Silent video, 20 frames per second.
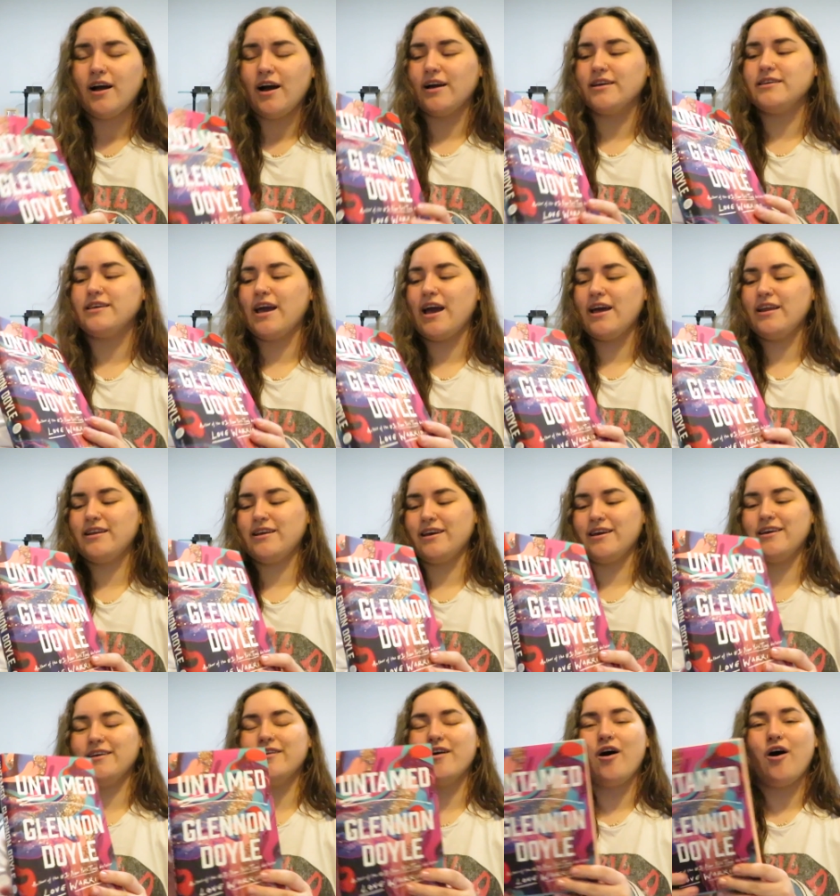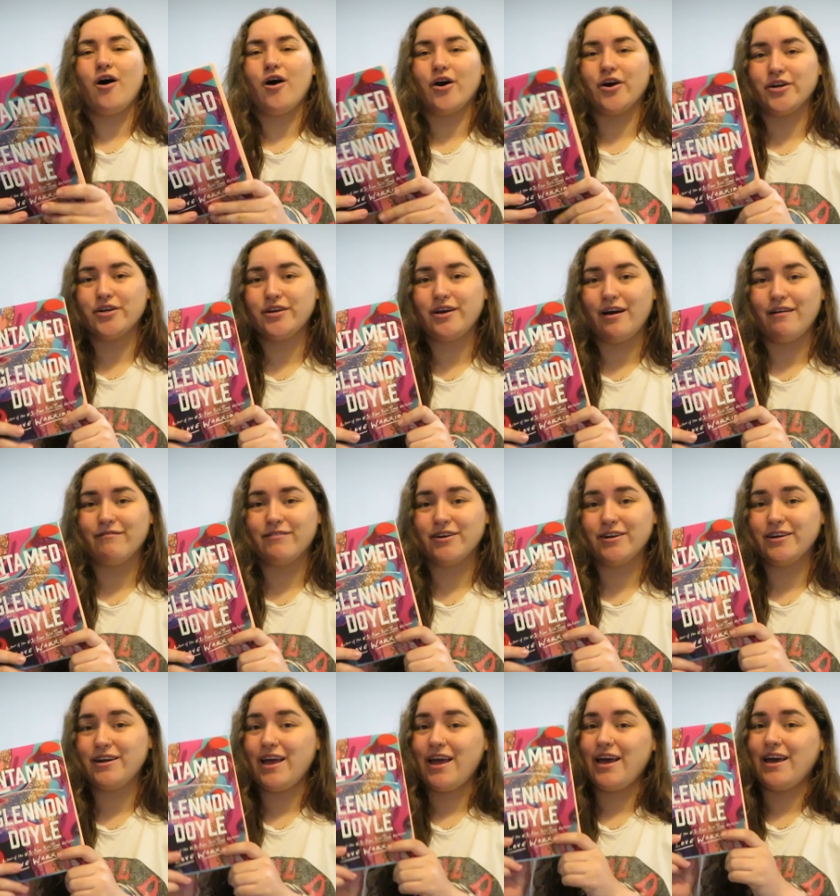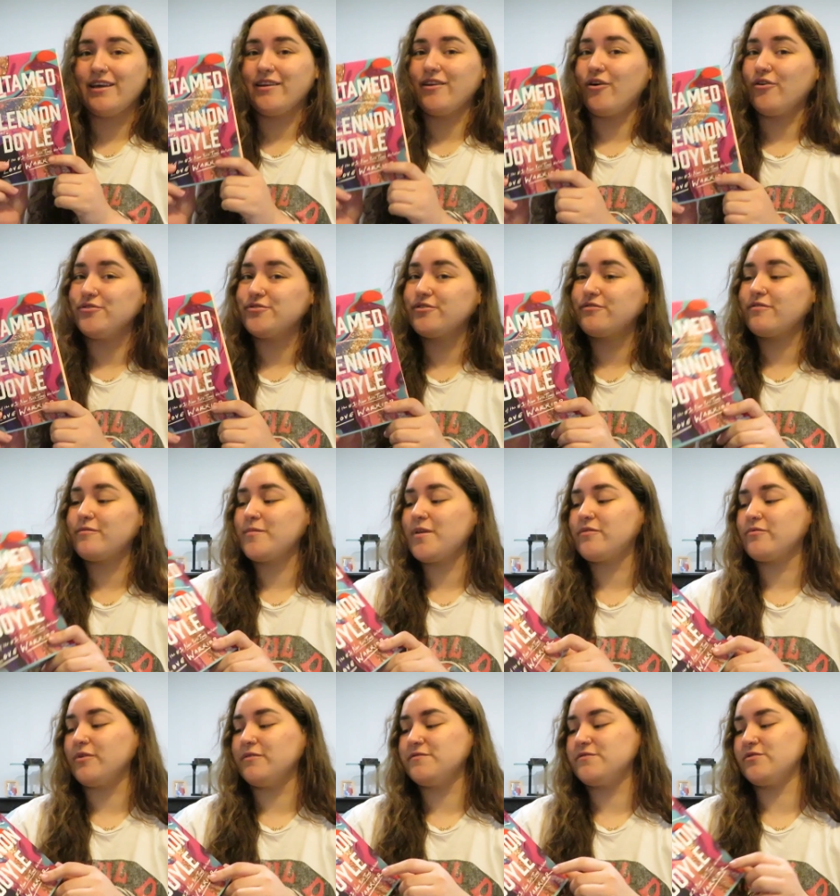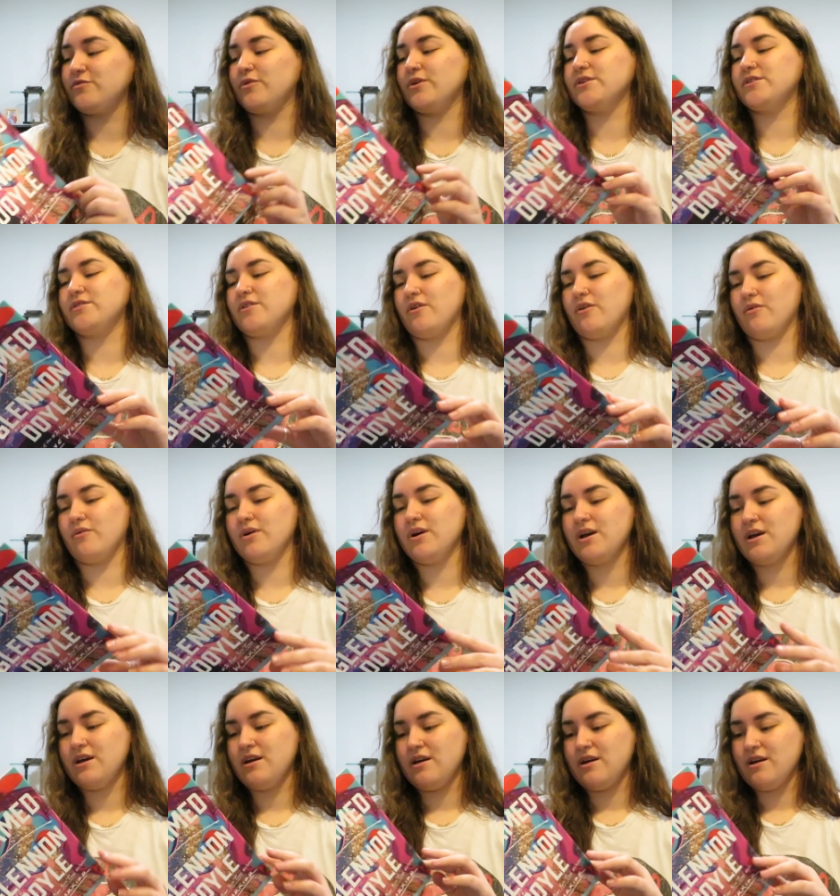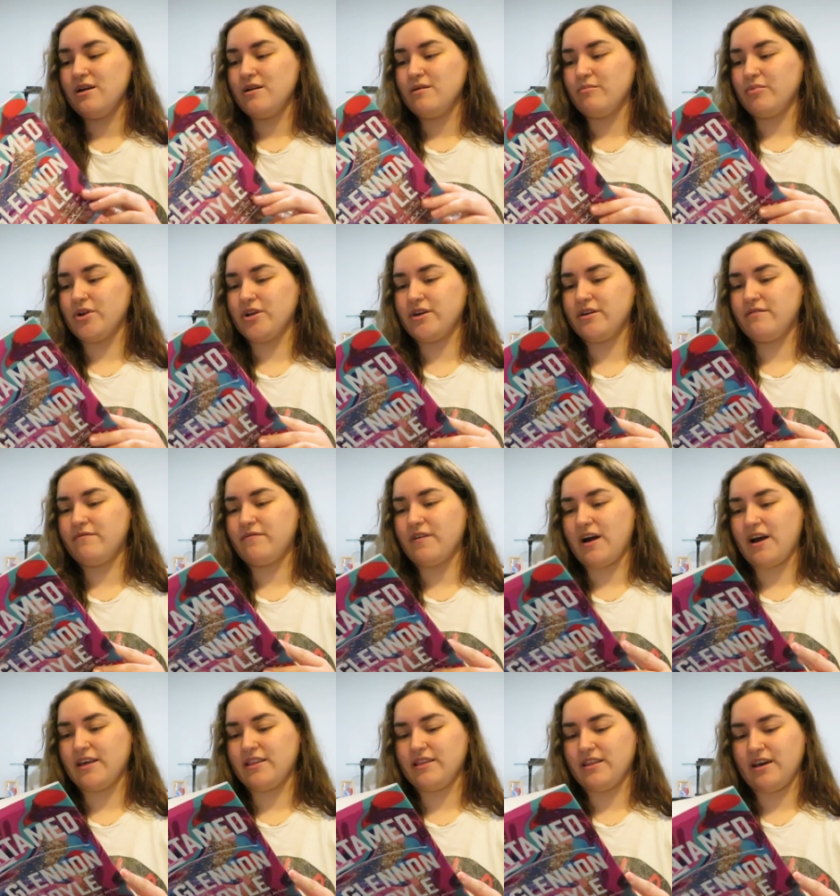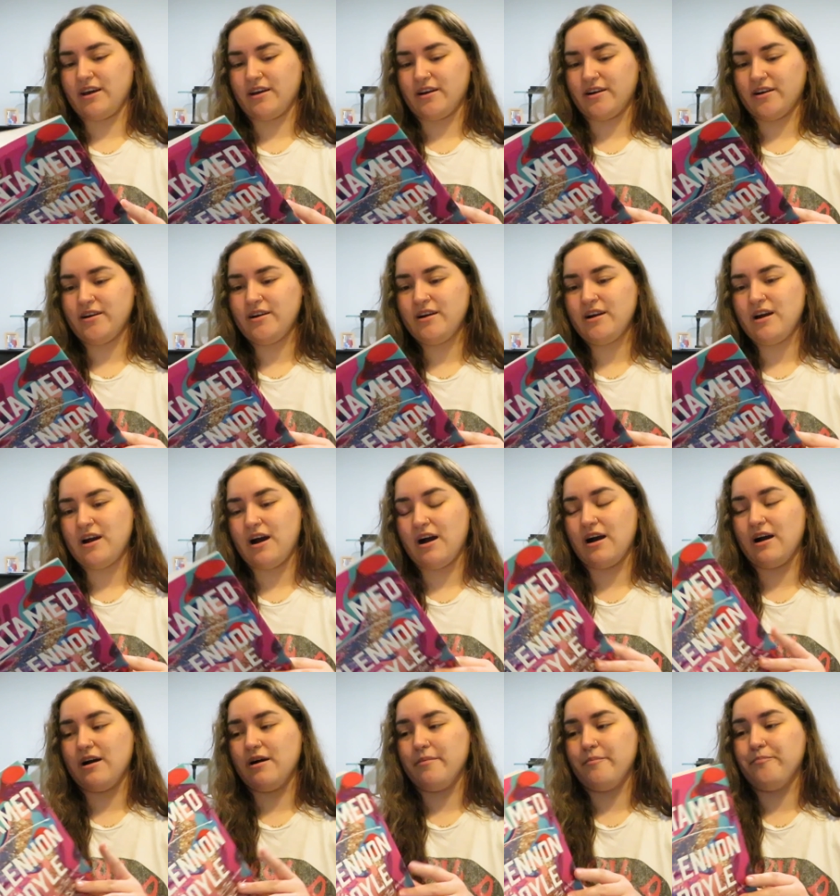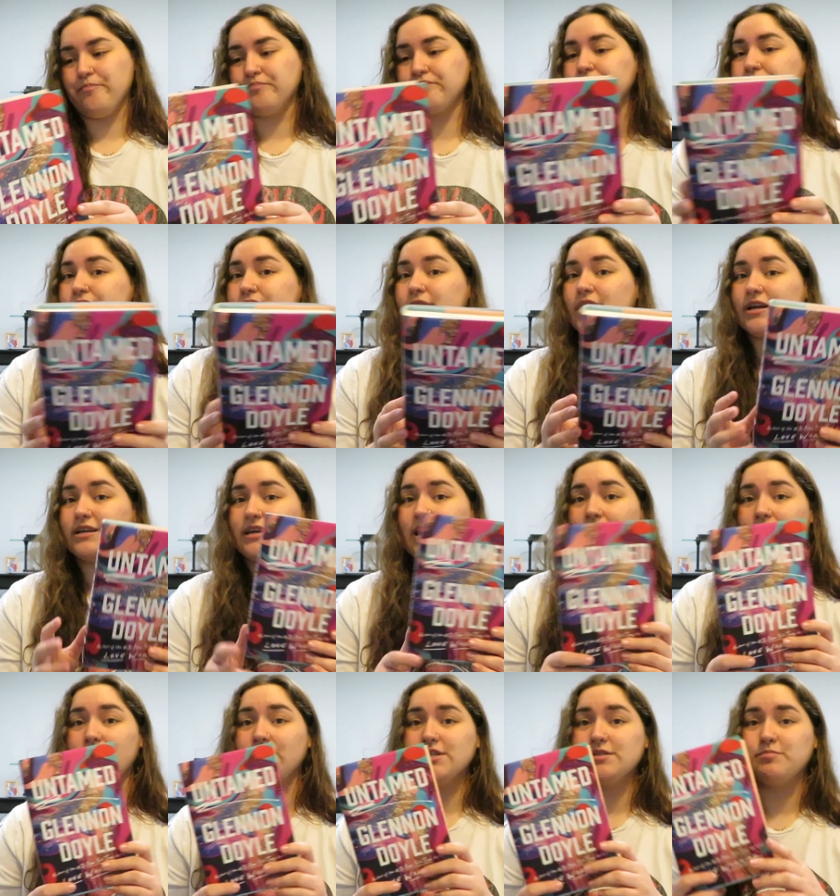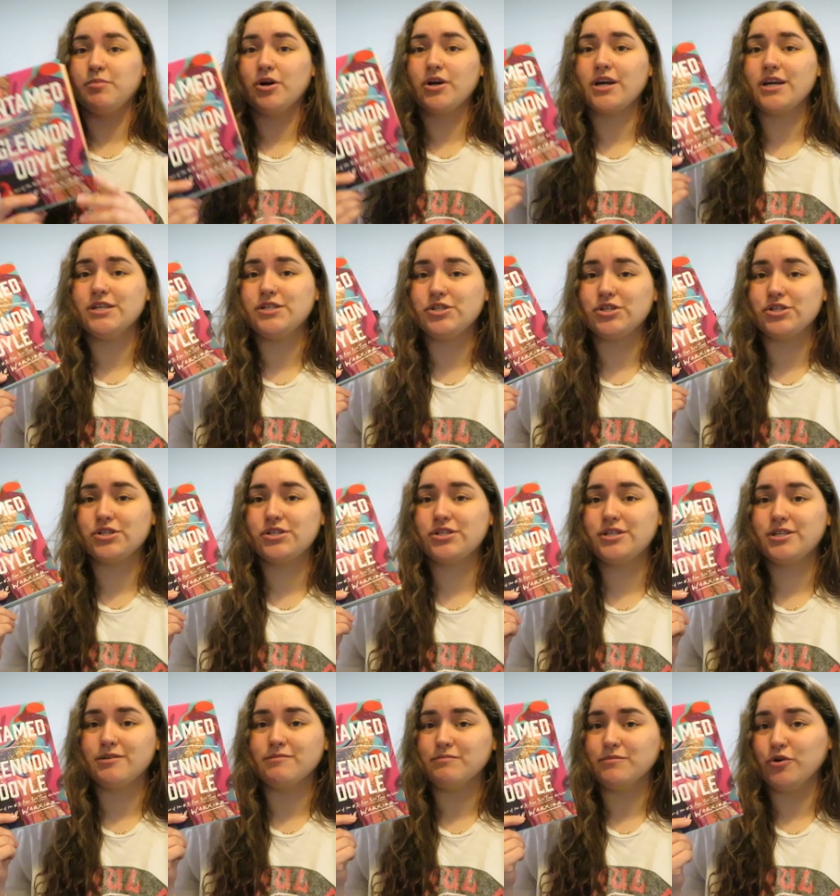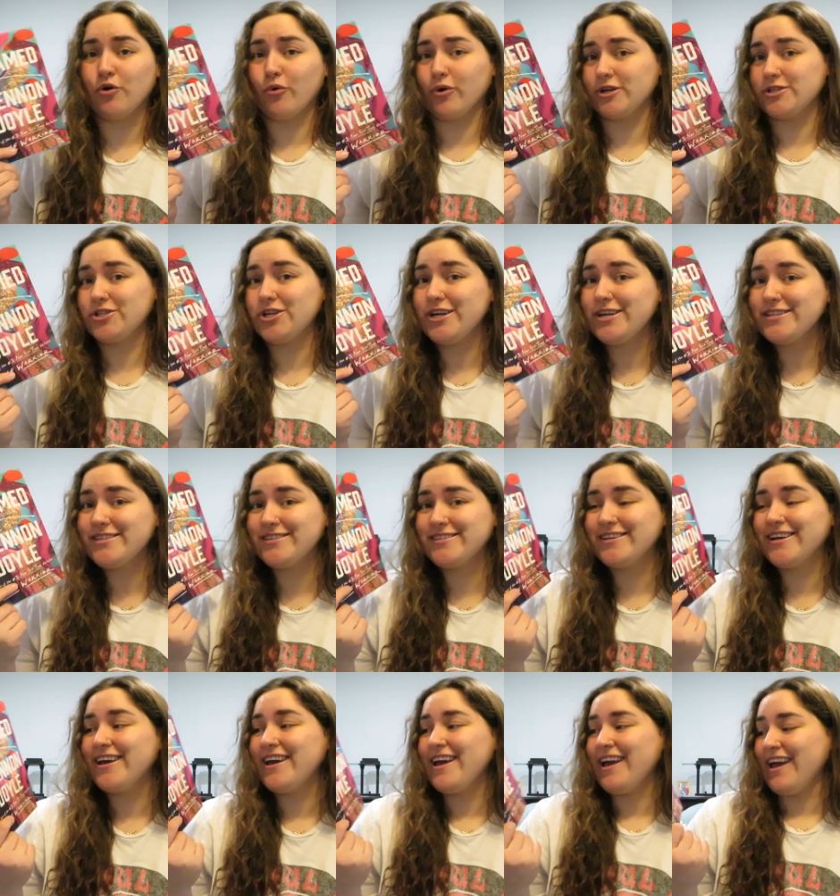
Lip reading: Again in hardcover and also from the thrift store, so pretty good find there. Yeah, this book is just gorgeous,